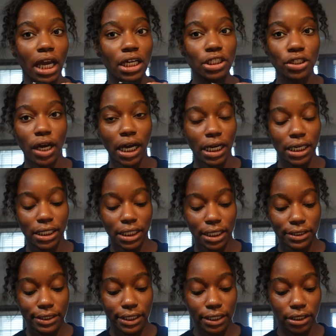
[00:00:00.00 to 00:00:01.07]
so I gotta get that
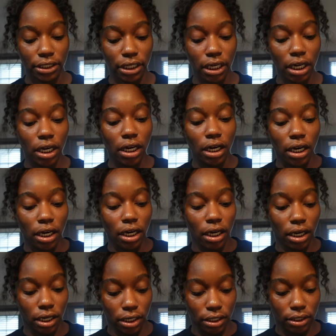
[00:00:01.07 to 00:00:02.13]
together.
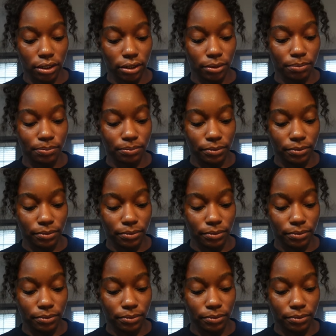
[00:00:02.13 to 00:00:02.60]
Um,